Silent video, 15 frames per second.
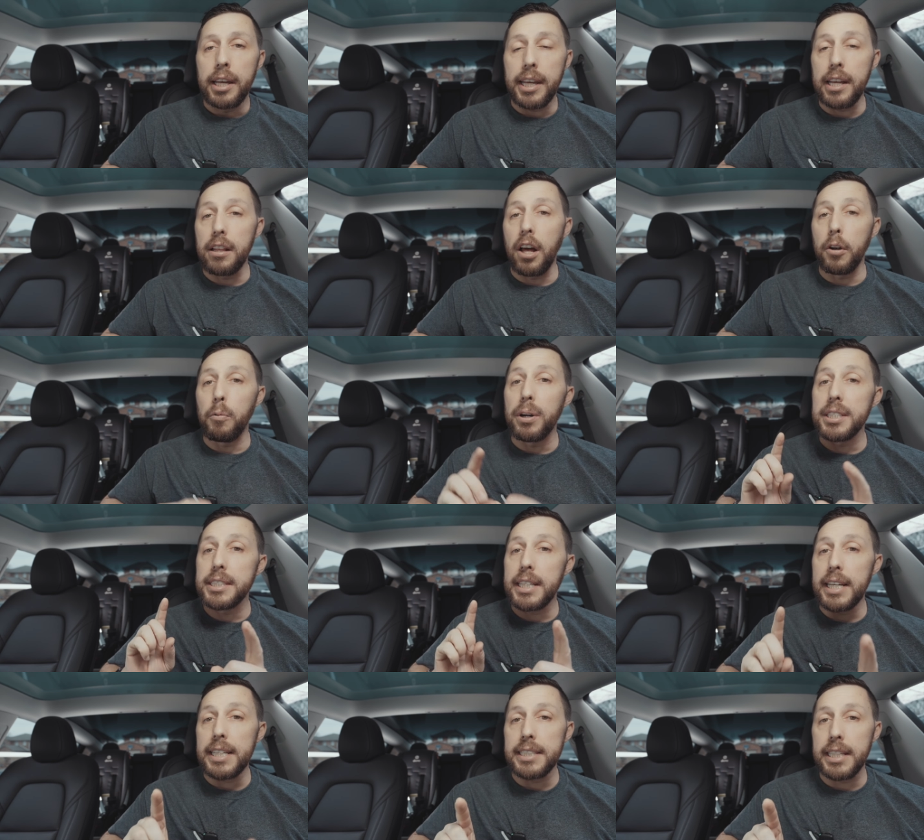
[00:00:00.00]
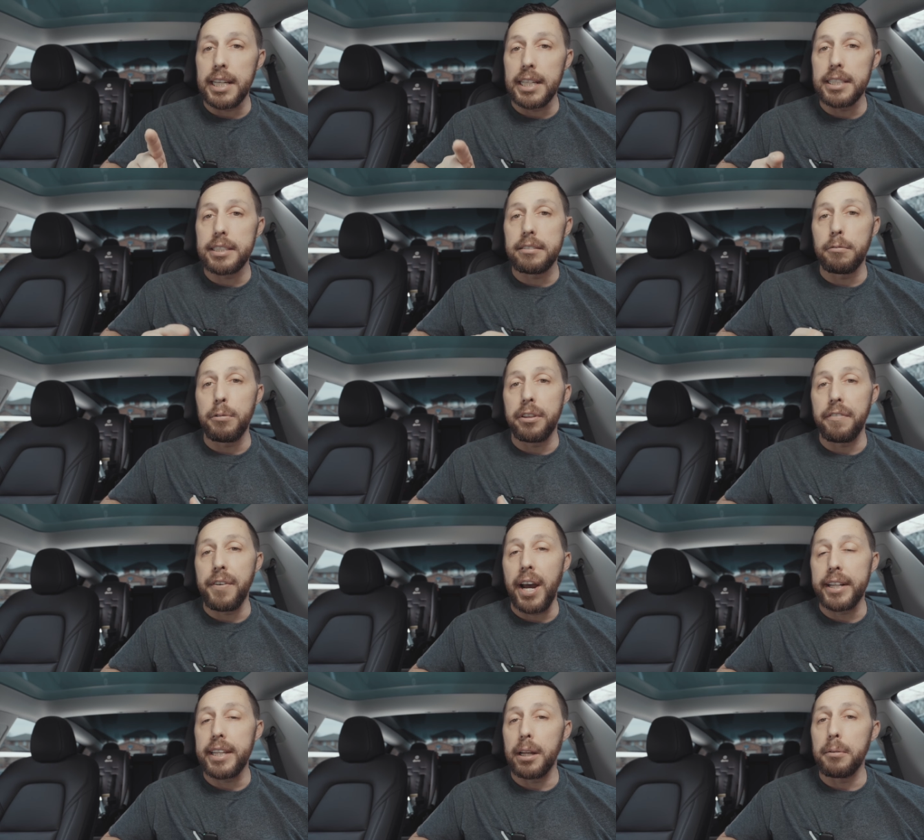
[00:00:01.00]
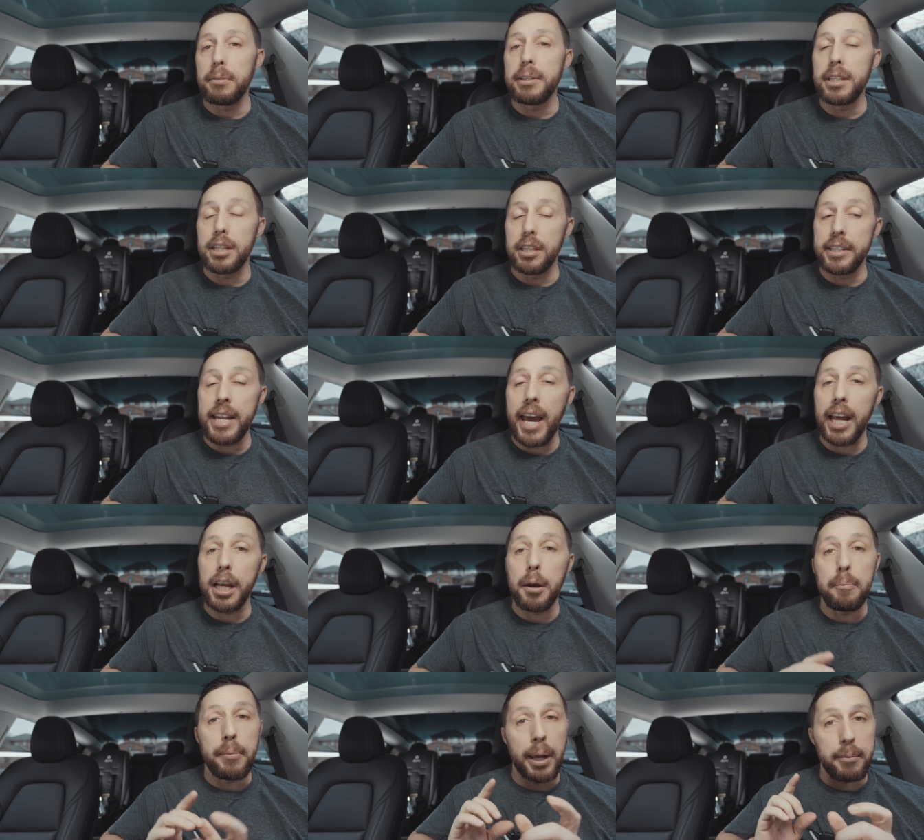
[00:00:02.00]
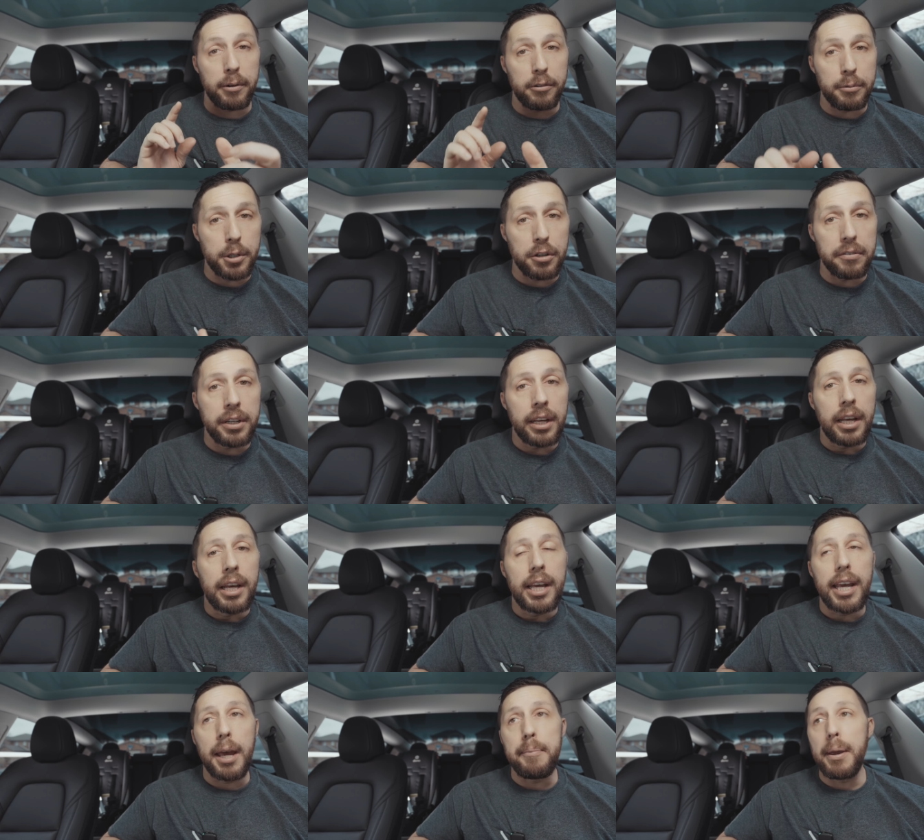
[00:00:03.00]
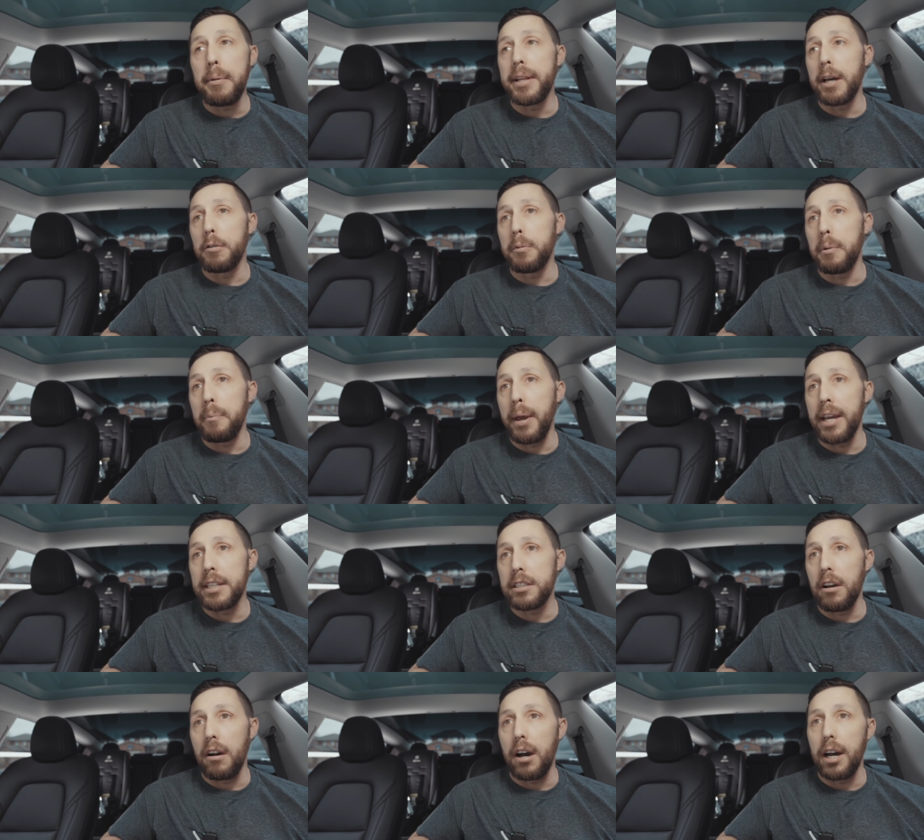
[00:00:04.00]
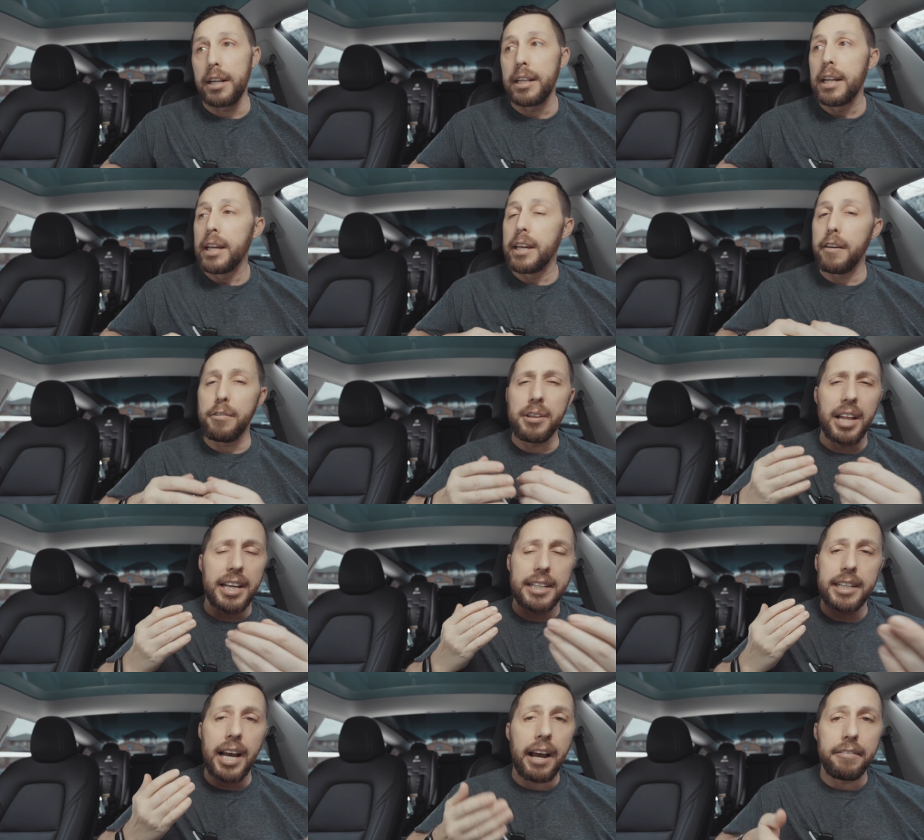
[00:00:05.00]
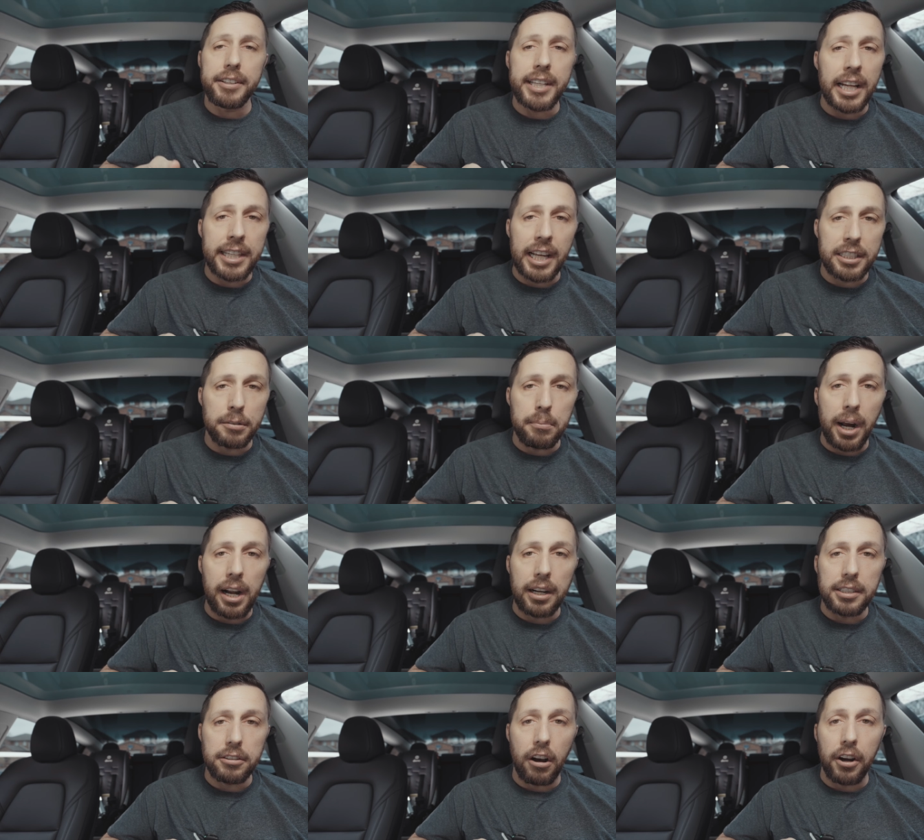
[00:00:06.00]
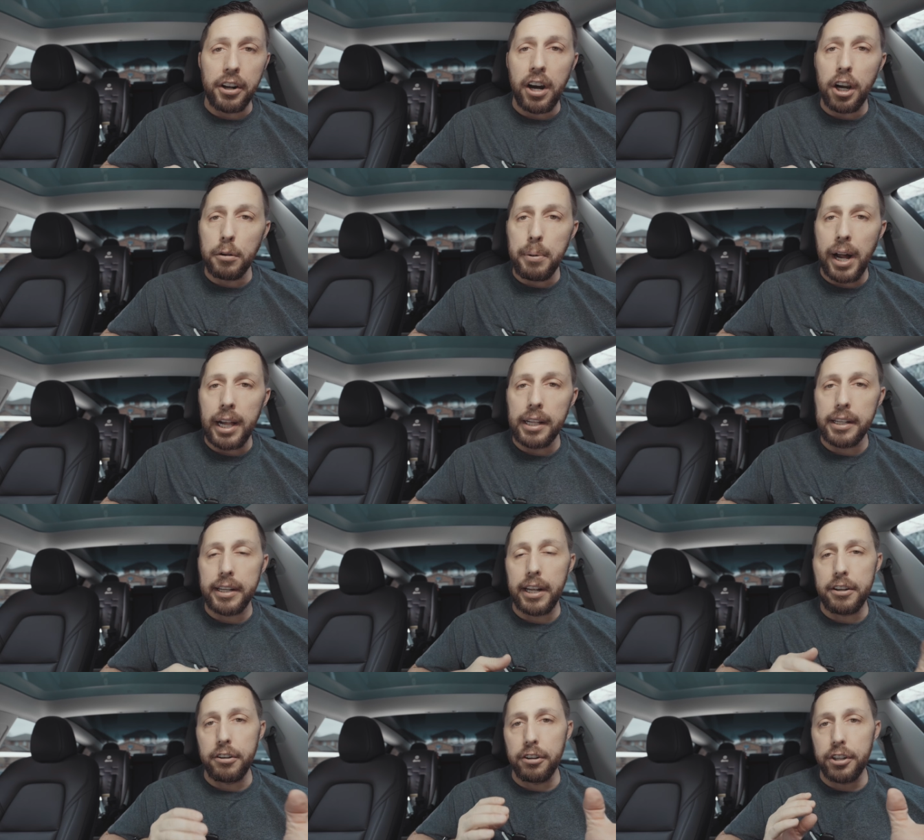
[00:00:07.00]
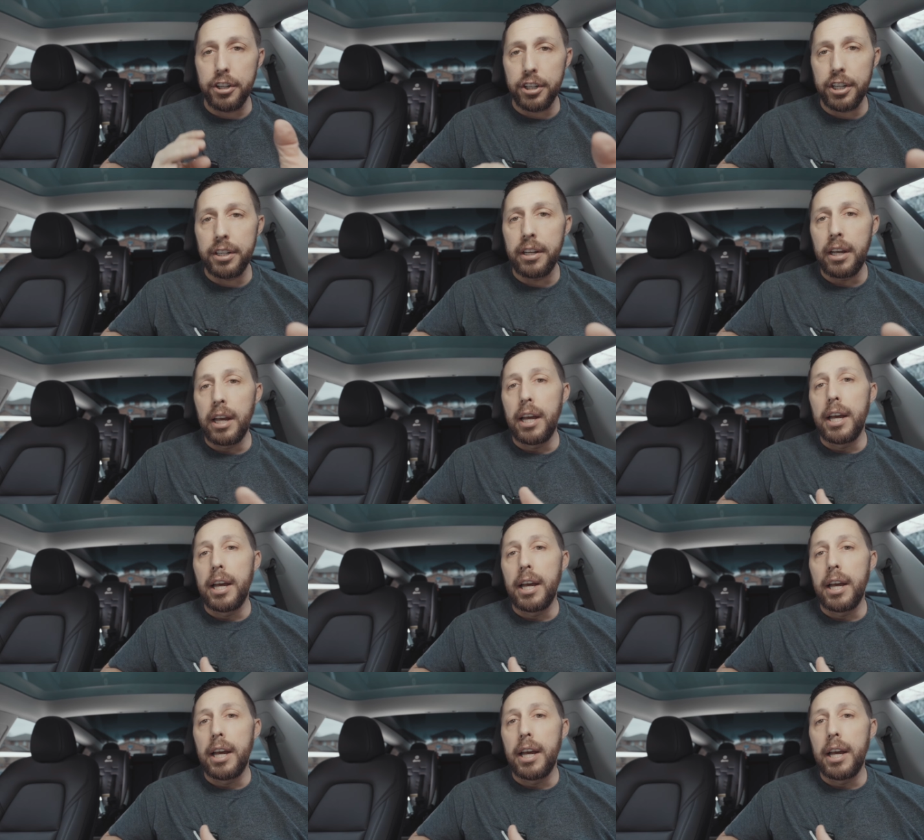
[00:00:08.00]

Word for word: Elon was teasing us with the fact that the nag might be removed, and maybe that would be based on if you like have 10,000 miles on autopilot and you're good,